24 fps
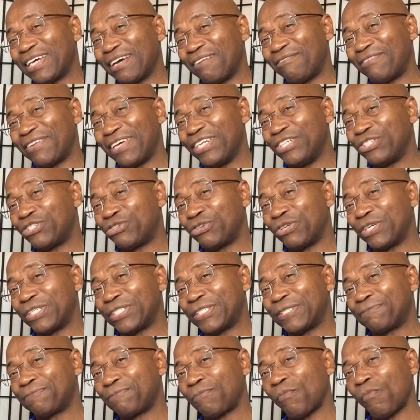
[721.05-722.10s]
self
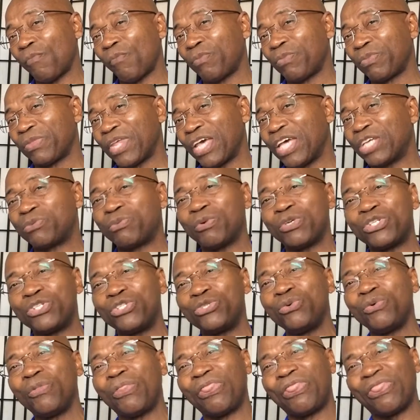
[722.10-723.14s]
interest, it's
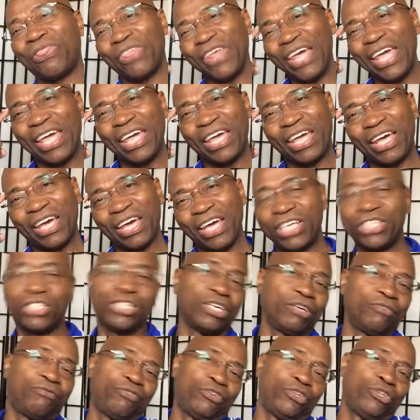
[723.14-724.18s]
what you think is
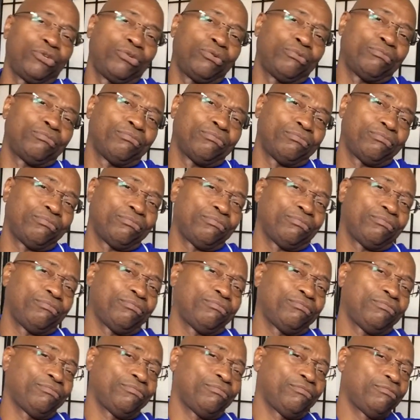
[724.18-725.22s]
good for you.
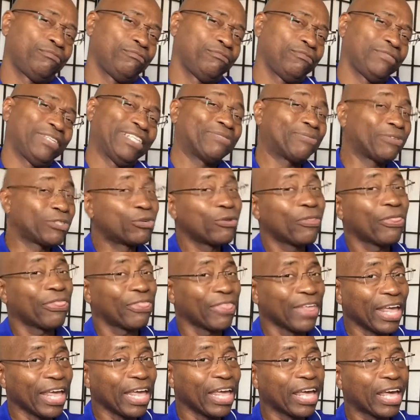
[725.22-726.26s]
Hmm? It's what you
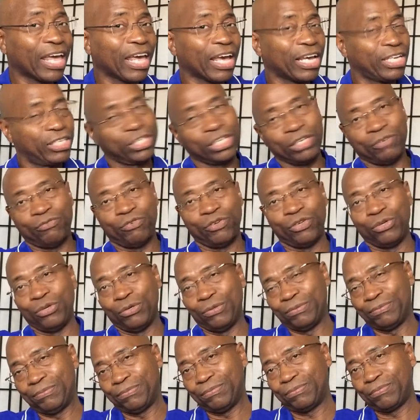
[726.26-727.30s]
think is good for
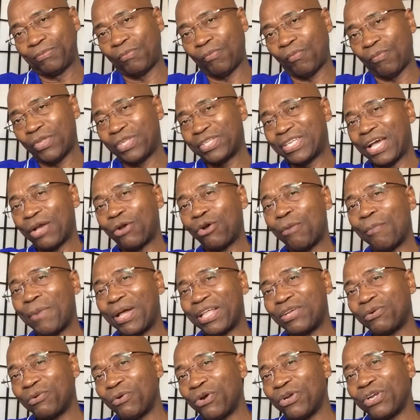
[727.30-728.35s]
you. It's like going
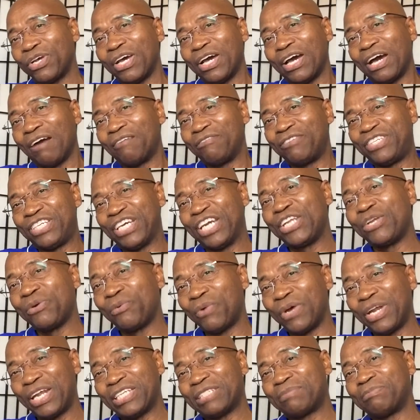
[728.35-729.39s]
back to the word of
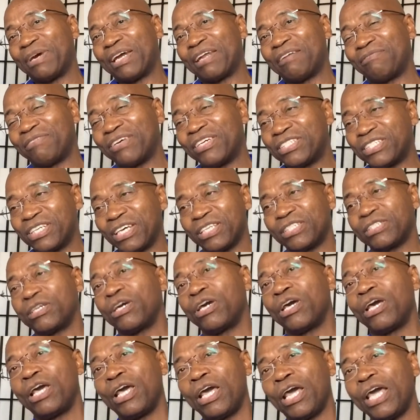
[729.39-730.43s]
genuineness metaphysics.
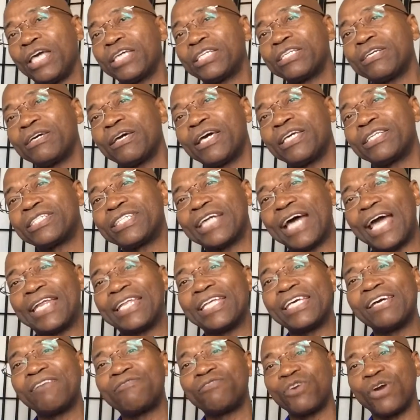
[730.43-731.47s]
It's, a, it's an
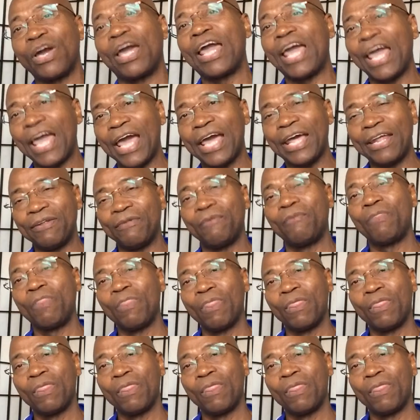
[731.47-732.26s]
idea of your head,